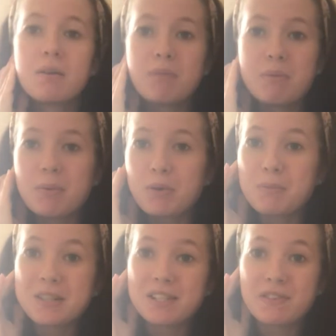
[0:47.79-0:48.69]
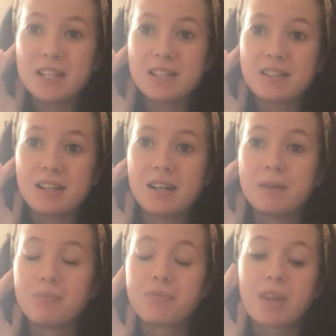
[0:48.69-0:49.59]
My mum got me this for Easter,
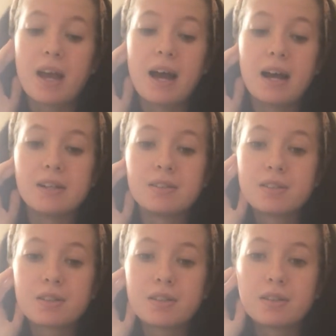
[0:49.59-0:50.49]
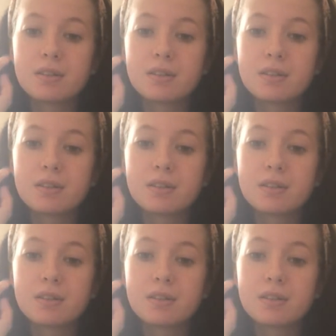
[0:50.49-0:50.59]
and